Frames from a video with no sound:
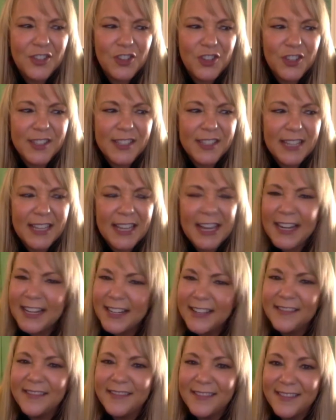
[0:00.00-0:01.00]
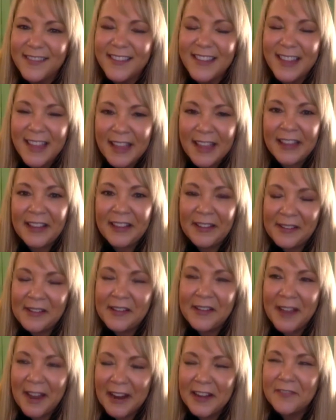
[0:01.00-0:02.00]
it's just it kind of it
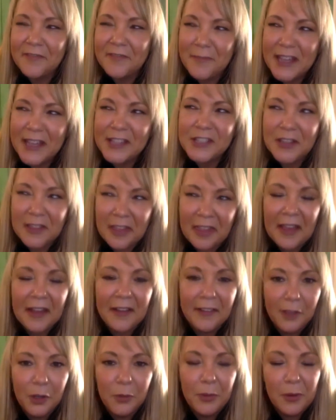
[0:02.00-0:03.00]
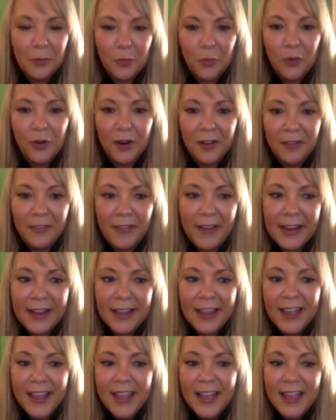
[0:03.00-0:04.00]
kind of makes you think a little bit
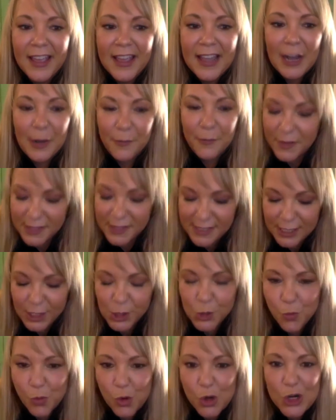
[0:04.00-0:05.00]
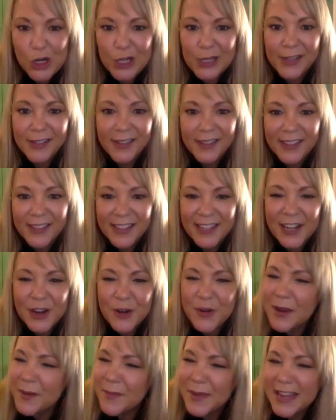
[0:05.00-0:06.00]
more like how physics work.
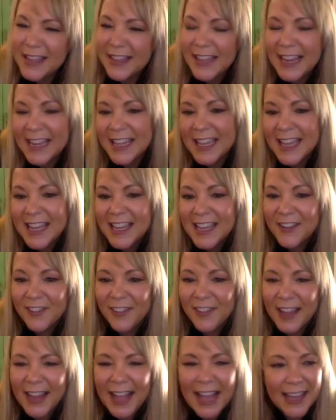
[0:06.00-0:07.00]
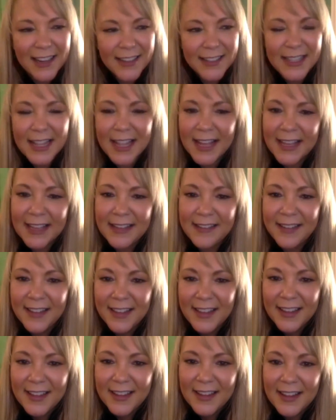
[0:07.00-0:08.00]
You know what I mean? Like you're like, how does
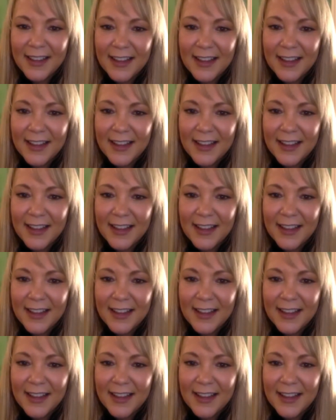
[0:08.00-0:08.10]
that?